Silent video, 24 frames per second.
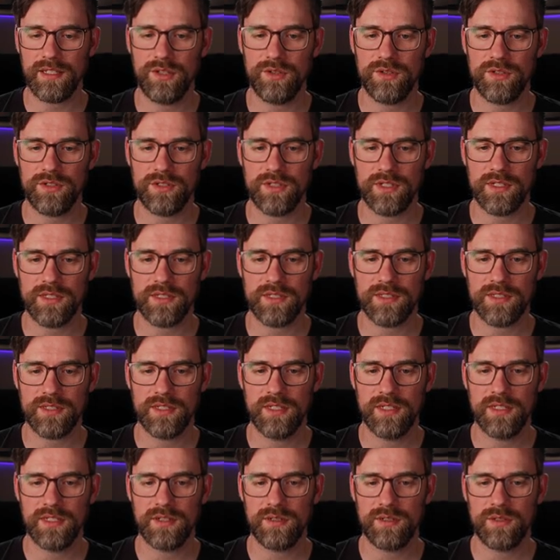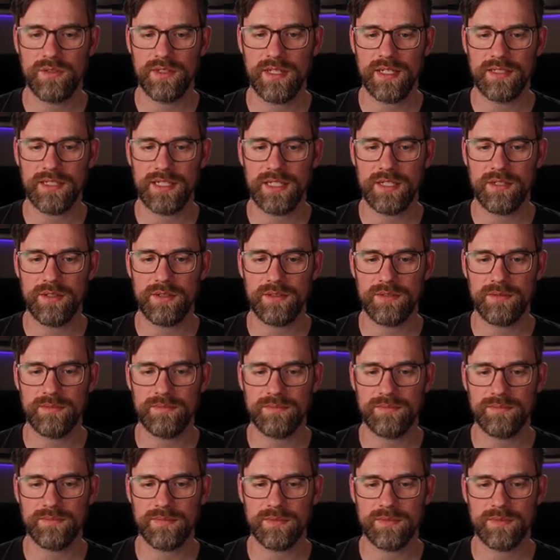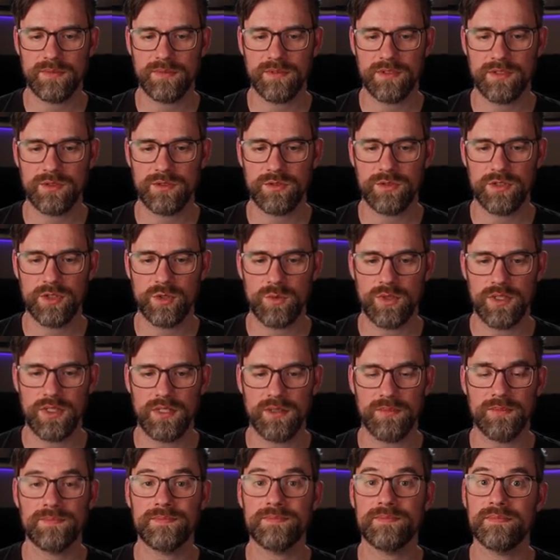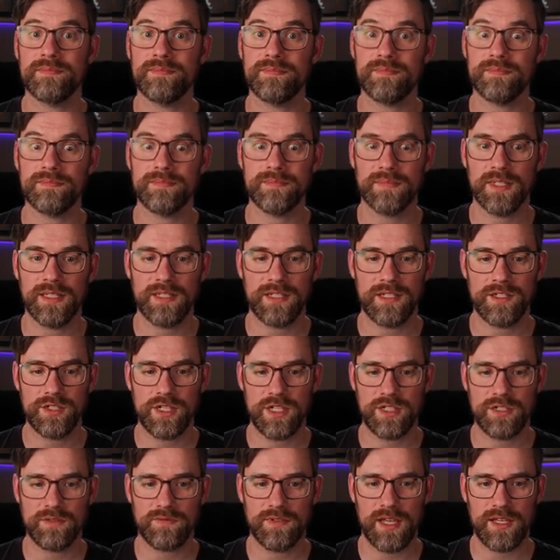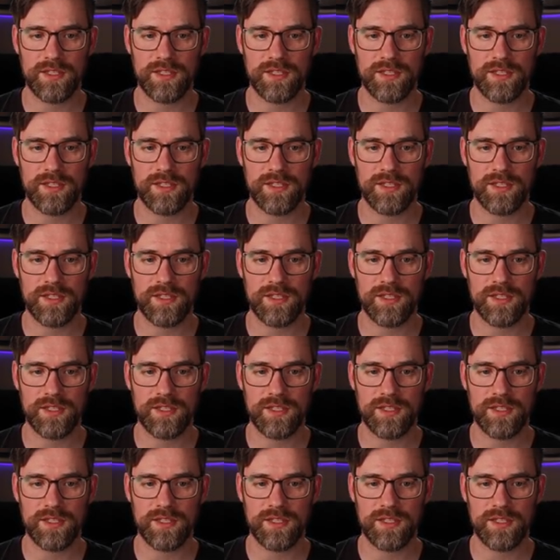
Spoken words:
You can just hold that down, scroll your wheel, change it